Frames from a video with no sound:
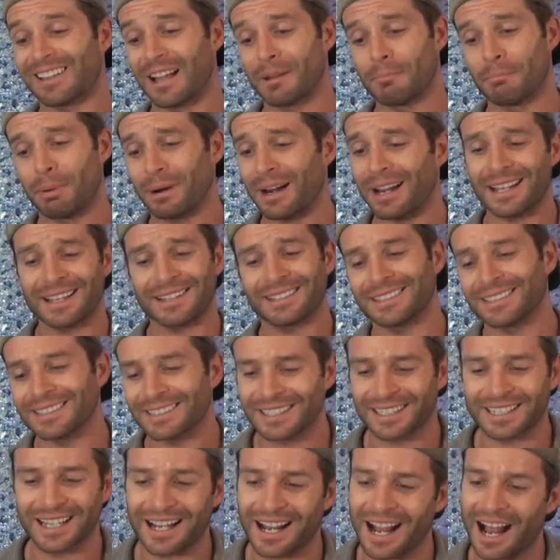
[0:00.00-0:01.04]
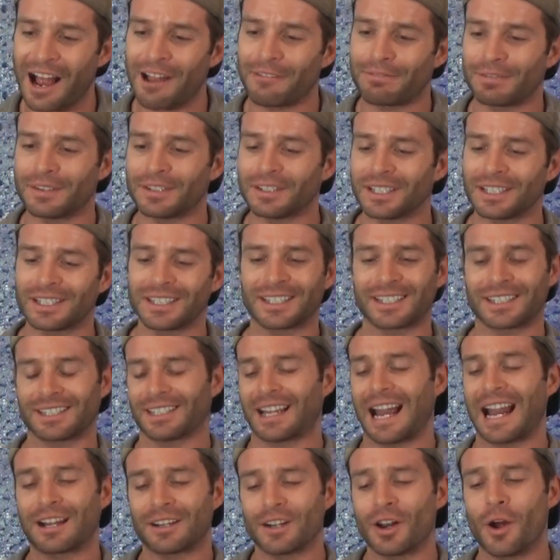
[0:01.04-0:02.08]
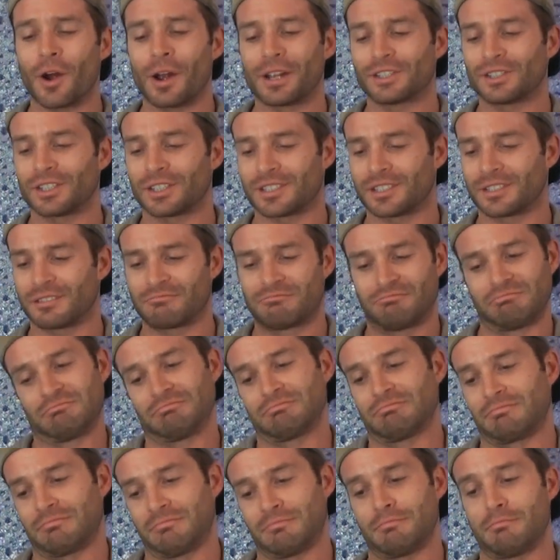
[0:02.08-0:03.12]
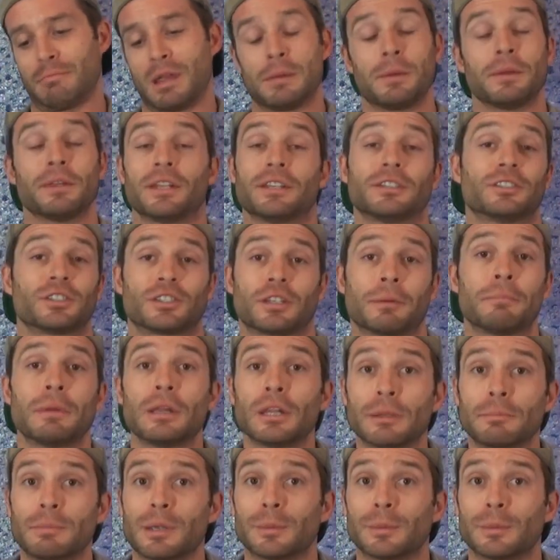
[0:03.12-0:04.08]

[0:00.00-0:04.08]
But I feel like, I don't know, it's just, maybe there's just a million